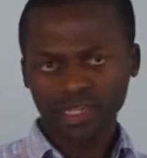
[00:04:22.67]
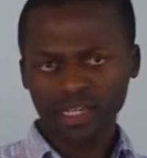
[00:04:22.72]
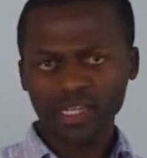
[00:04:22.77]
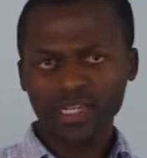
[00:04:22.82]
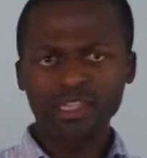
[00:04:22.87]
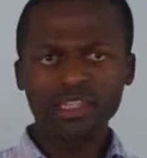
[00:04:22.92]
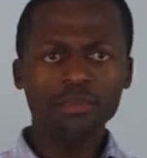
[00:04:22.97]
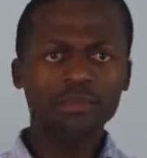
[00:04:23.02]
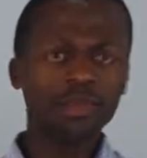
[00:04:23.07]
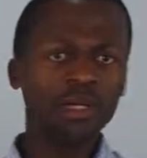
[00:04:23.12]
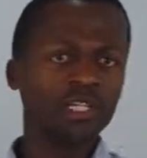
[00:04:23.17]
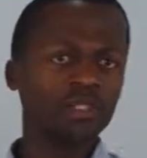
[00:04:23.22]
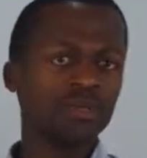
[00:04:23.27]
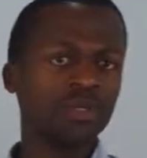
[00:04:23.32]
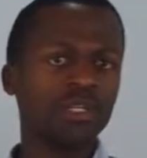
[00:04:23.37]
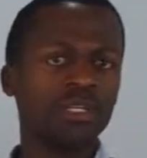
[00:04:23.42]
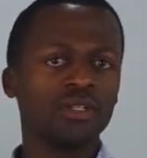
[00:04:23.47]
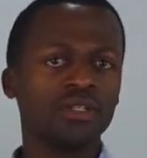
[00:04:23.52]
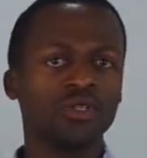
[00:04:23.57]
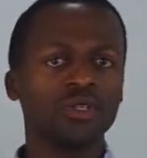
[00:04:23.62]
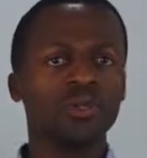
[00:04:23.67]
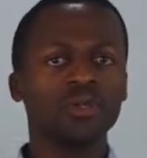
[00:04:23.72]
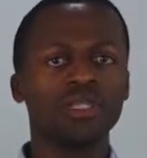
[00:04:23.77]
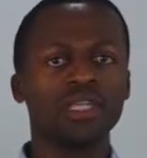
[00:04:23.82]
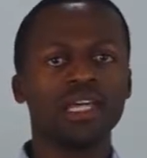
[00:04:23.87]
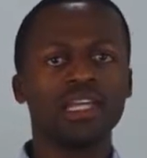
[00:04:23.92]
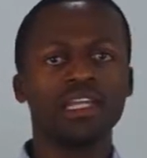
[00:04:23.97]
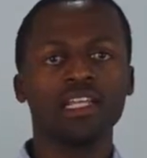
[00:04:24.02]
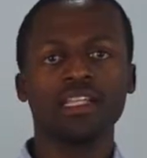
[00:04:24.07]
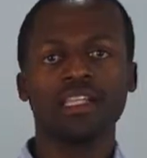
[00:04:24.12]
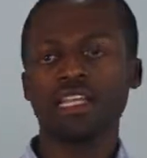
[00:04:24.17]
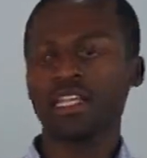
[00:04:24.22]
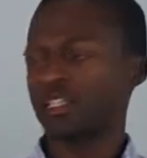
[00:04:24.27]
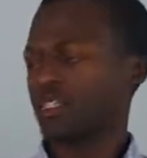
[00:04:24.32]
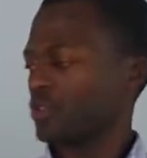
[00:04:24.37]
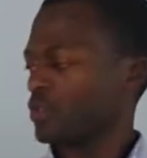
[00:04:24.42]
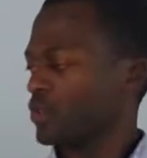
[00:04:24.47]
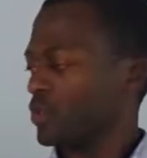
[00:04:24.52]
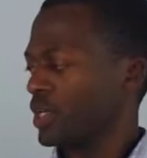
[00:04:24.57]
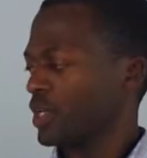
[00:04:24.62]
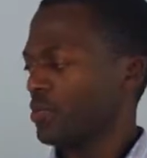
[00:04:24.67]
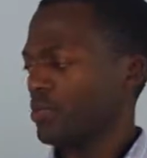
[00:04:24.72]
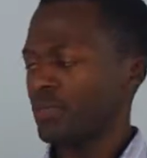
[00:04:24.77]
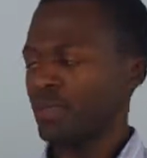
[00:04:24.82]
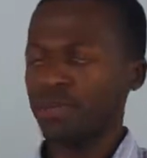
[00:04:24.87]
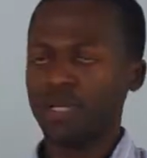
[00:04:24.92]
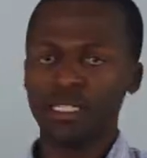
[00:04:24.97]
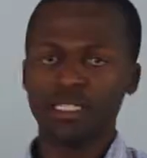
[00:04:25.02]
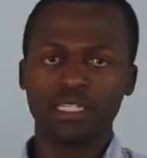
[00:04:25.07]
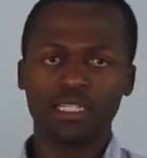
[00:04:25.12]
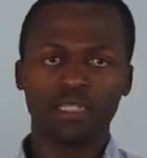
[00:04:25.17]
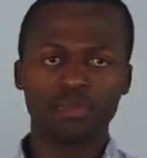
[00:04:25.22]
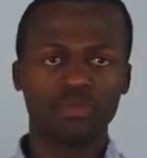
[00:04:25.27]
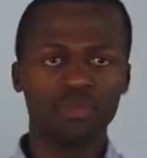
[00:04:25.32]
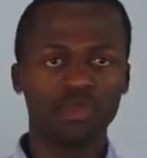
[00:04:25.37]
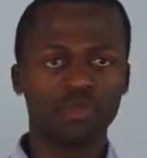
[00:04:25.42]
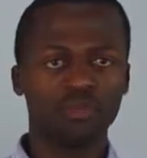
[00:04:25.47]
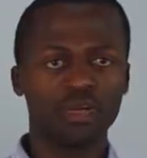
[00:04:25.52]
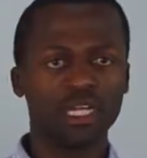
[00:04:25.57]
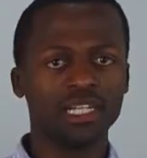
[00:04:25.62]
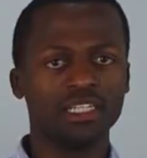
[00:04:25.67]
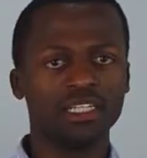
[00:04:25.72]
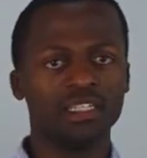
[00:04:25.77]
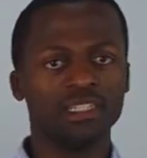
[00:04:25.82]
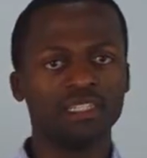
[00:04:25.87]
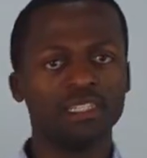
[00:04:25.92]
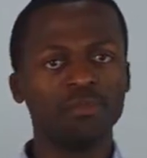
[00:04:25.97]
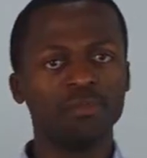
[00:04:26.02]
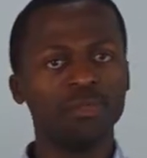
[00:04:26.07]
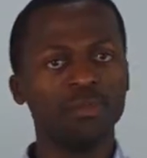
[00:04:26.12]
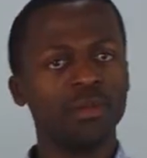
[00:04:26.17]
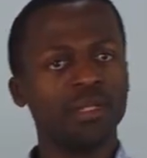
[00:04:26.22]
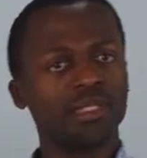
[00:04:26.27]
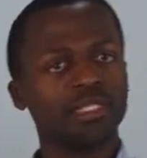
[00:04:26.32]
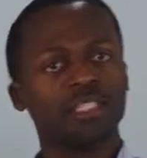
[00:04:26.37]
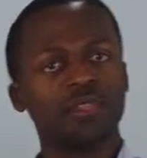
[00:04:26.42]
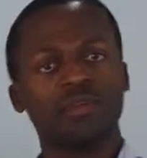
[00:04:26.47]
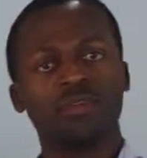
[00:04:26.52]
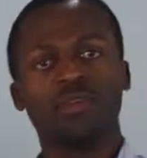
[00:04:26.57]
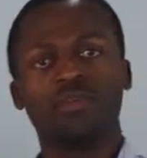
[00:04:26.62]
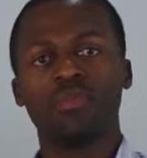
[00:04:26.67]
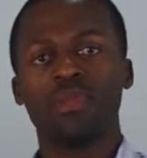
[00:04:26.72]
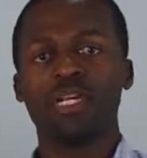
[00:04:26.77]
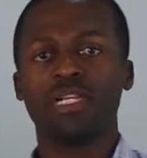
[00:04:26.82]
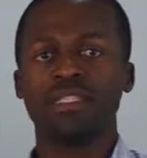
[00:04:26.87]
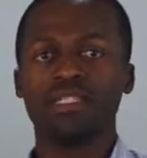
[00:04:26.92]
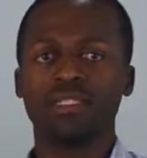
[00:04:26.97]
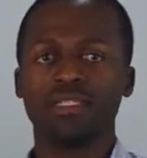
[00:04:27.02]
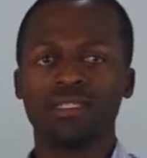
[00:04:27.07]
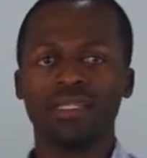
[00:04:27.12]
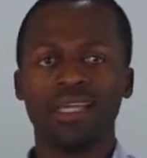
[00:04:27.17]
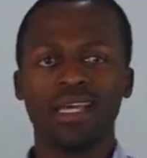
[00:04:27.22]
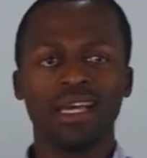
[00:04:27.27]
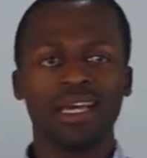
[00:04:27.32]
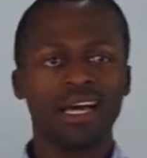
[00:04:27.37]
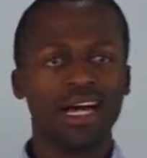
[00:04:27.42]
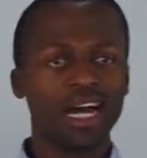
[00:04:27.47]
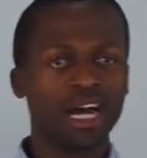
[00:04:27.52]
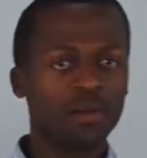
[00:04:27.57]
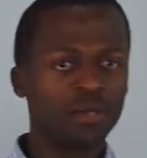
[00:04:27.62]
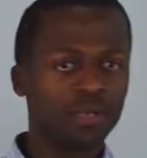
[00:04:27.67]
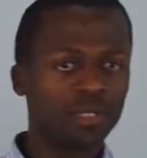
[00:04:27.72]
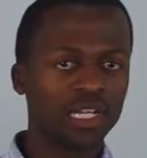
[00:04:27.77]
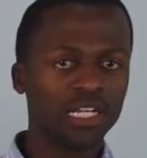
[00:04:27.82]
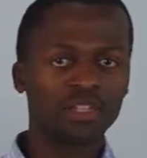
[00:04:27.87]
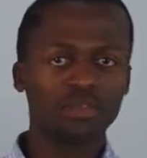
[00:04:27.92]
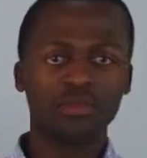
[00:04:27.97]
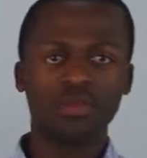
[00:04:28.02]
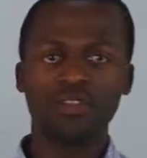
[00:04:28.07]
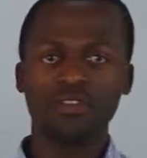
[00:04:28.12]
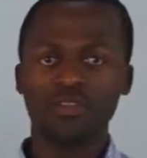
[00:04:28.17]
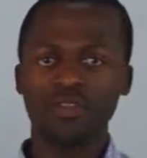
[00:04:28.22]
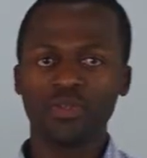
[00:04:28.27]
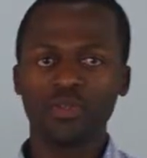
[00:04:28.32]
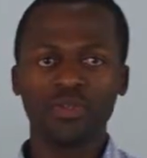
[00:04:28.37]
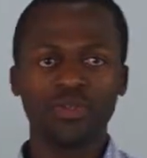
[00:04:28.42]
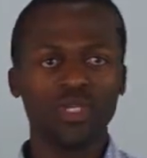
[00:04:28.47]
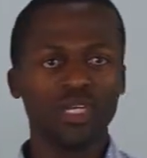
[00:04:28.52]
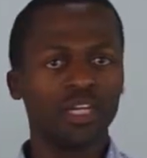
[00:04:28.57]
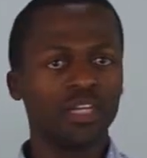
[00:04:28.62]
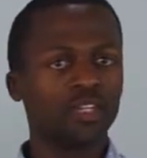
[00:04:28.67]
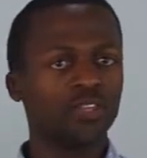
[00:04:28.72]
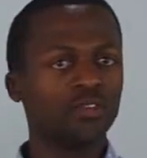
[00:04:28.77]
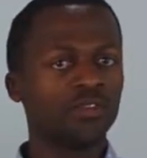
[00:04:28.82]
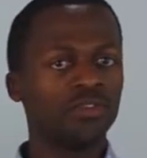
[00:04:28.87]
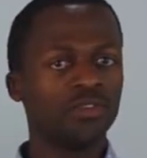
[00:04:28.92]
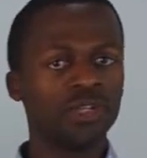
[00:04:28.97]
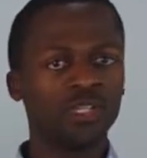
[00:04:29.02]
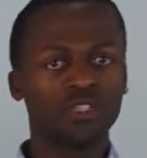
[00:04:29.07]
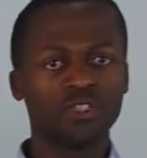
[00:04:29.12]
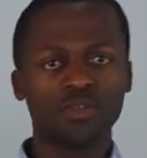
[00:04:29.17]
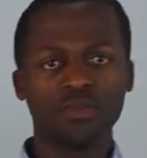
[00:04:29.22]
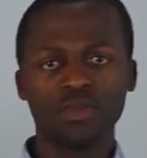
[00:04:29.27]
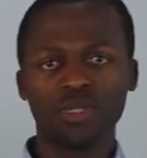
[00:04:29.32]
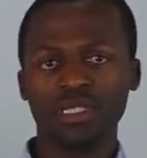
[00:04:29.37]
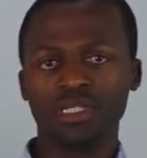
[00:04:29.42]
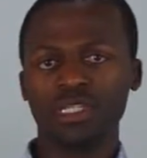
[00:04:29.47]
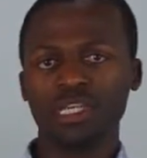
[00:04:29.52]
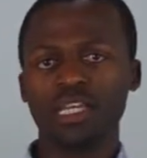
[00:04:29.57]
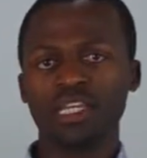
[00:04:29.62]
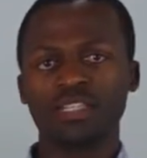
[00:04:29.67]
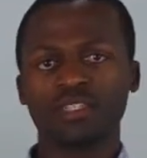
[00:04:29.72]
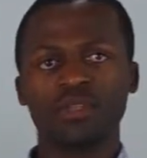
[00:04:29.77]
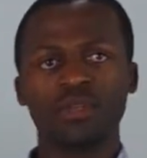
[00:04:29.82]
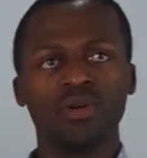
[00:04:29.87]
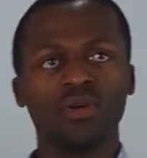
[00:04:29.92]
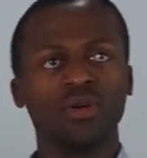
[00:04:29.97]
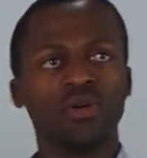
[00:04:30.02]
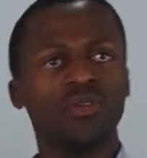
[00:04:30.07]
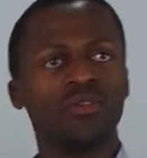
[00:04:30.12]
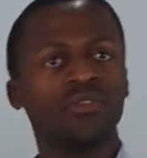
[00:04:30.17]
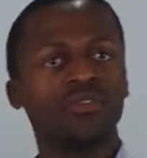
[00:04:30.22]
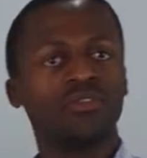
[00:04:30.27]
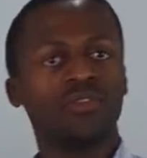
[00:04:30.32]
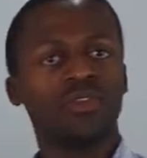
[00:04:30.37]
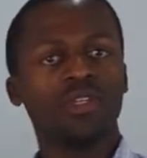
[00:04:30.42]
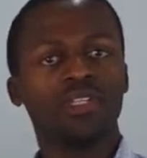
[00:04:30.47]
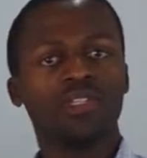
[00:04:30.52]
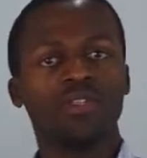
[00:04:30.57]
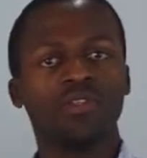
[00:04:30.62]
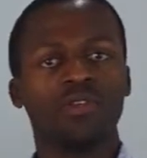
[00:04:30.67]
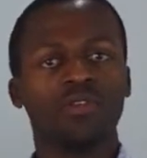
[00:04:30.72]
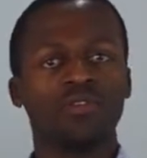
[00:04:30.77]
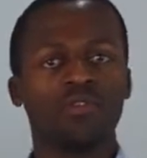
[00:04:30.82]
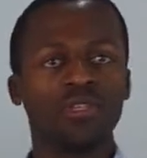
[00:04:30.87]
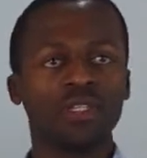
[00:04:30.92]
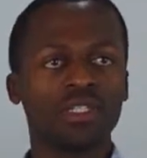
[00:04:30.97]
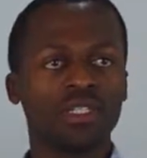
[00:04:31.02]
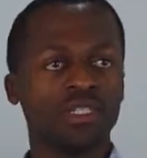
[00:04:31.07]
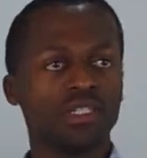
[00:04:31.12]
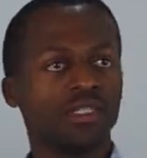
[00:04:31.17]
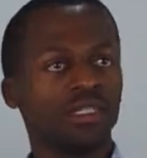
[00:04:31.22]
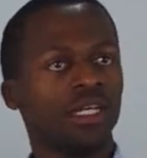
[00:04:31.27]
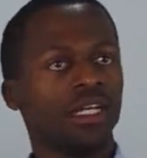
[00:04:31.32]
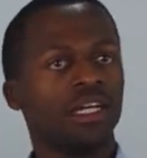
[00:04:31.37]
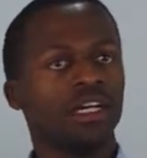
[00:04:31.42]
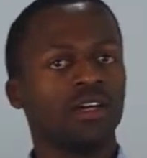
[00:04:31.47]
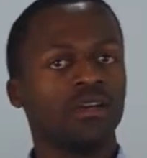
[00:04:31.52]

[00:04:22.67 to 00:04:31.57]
and the best way to do that is you implement in small batches. Implement in small batches, update, review, you fix your mistakes or you fix your feature,